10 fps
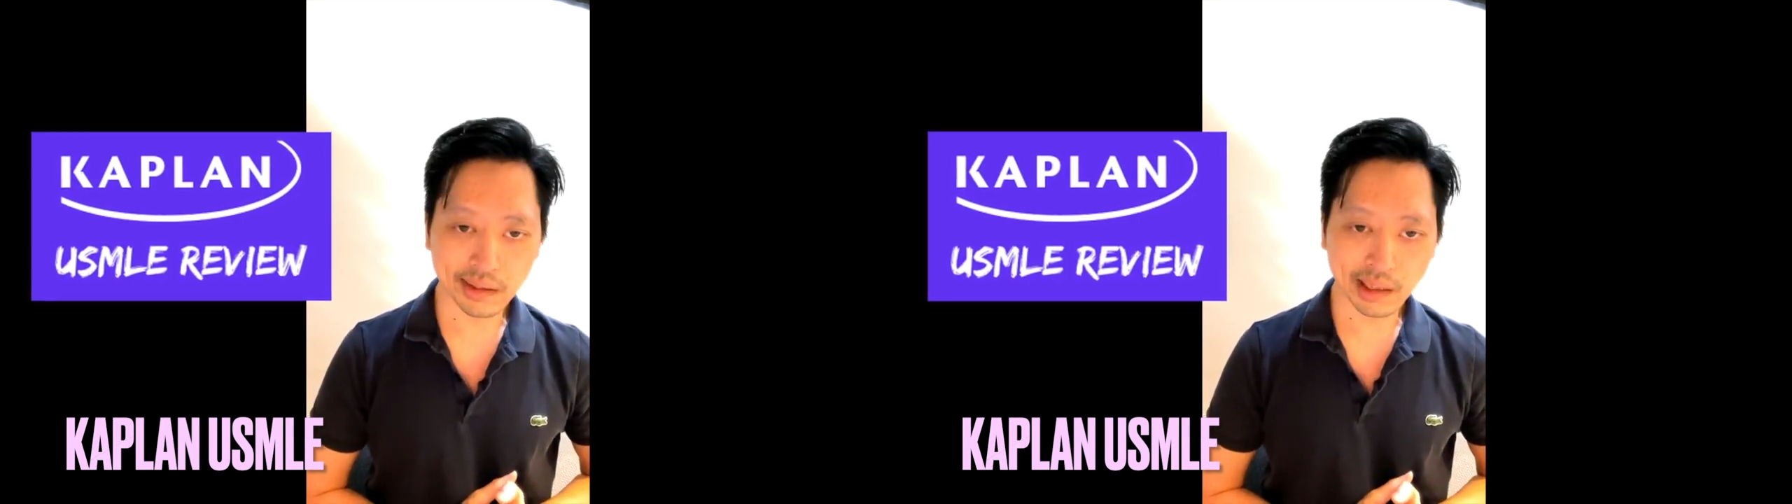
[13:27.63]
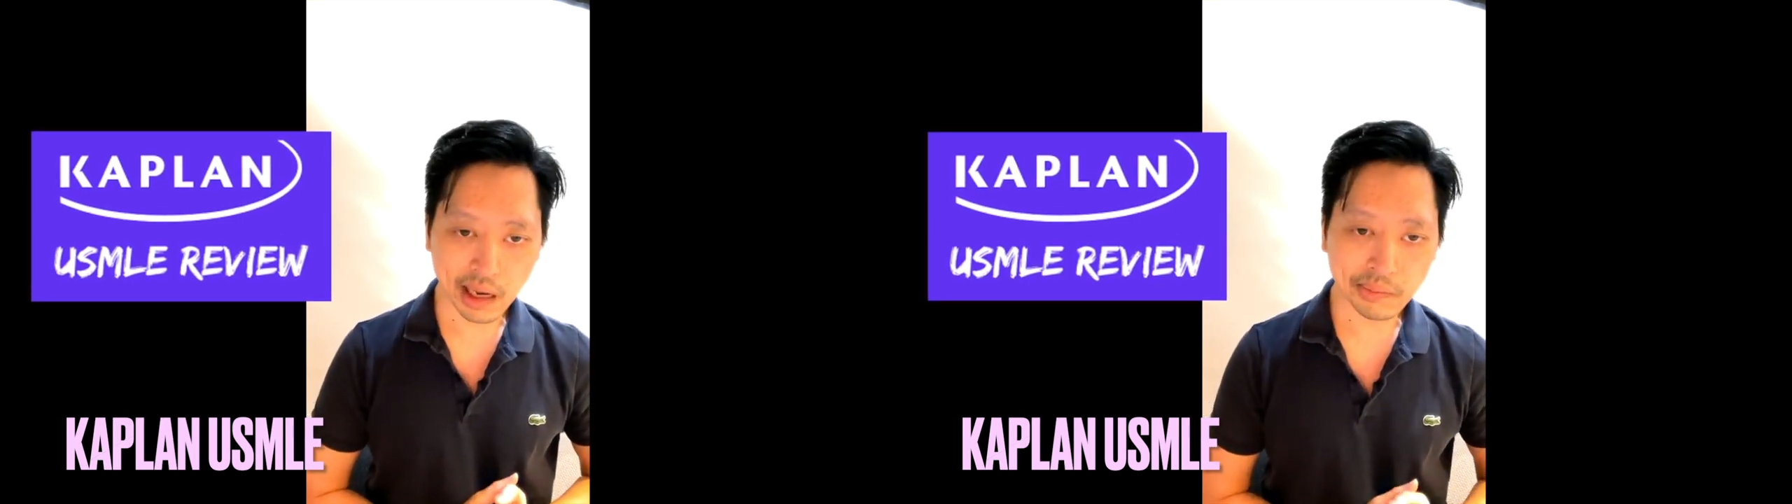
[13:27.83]

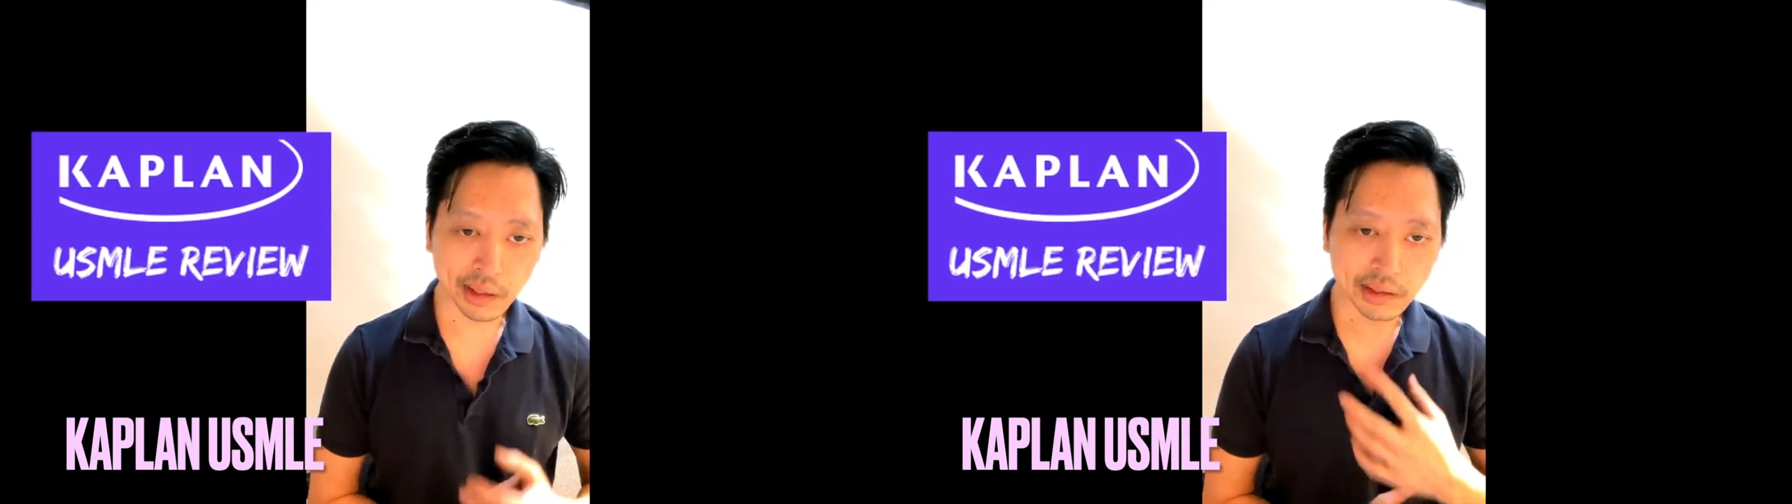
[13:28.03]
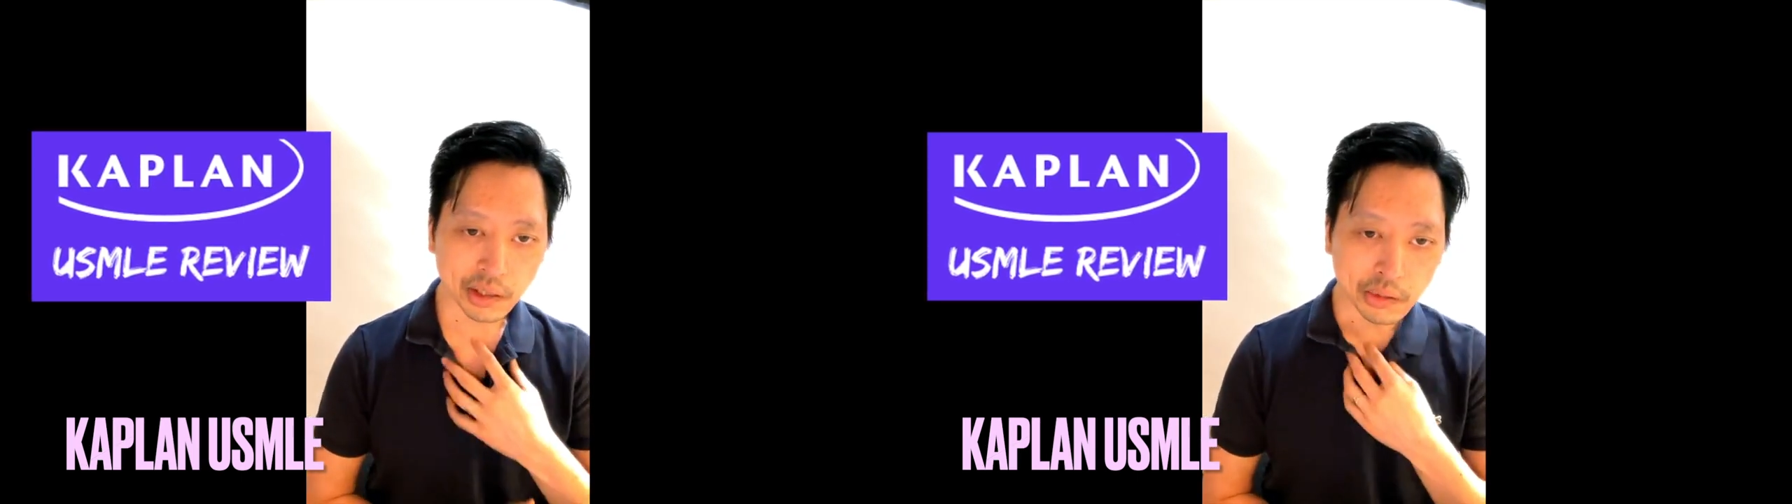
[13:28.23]

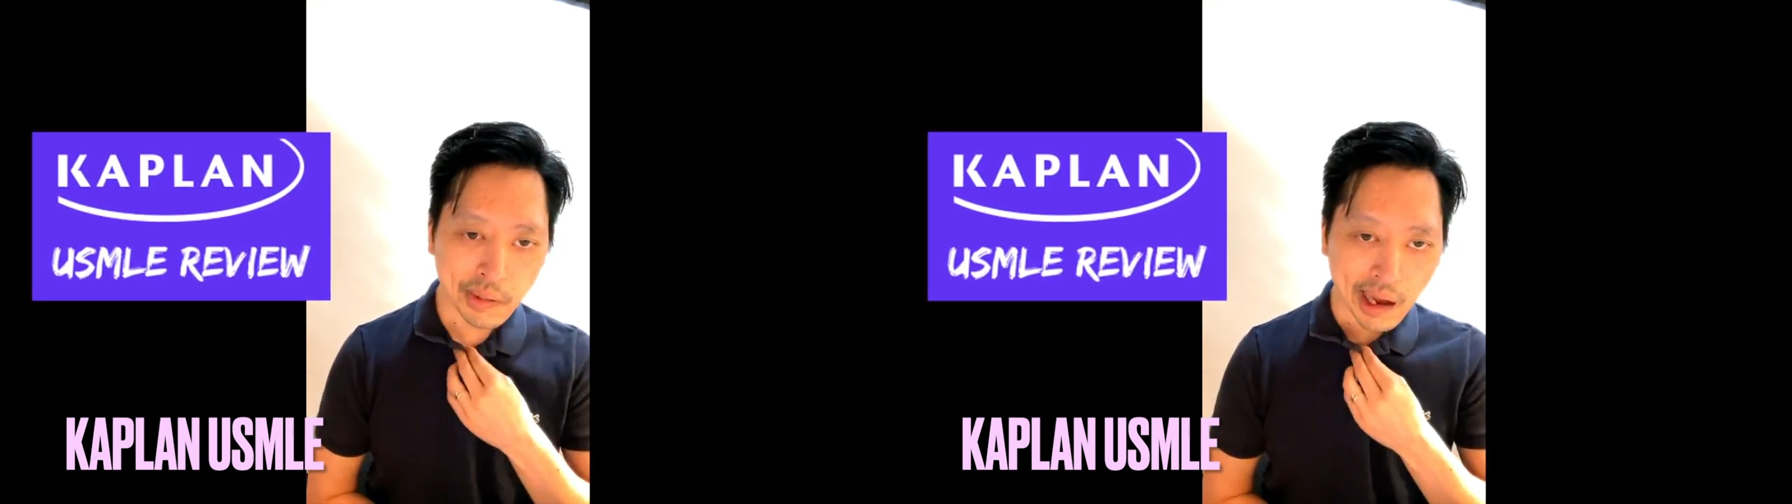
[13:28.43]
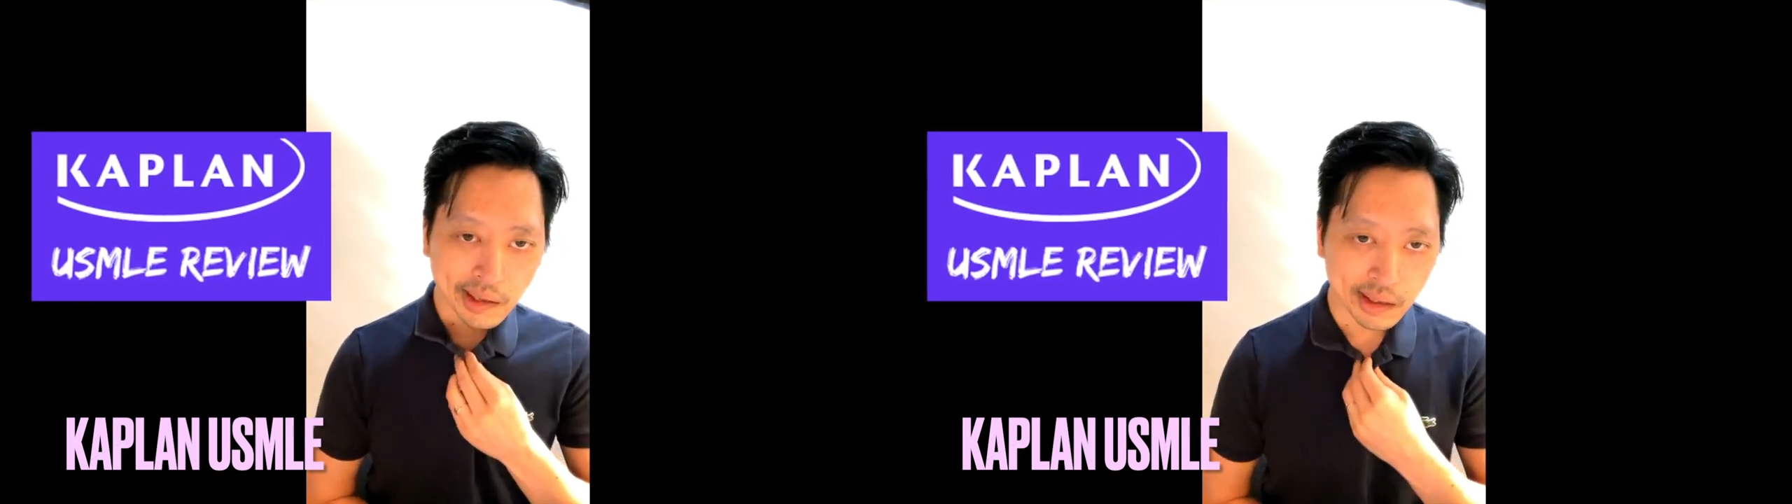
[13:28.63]
Kaplan Q
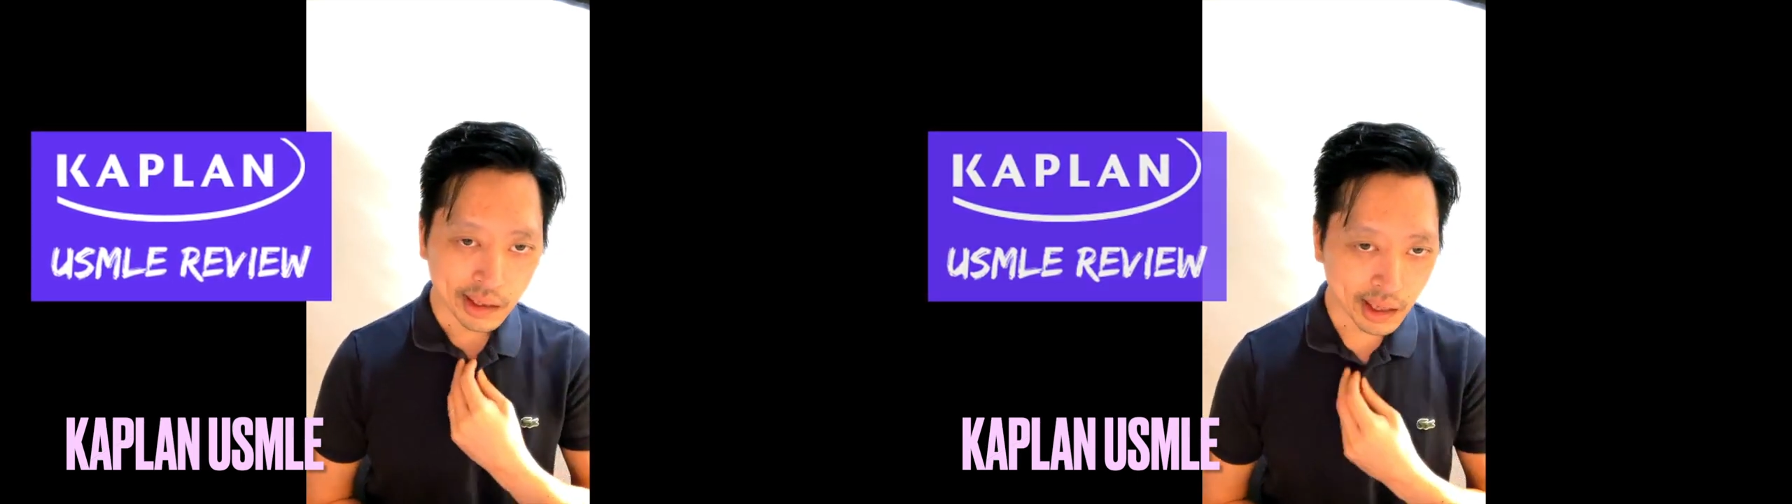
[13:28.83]
bank,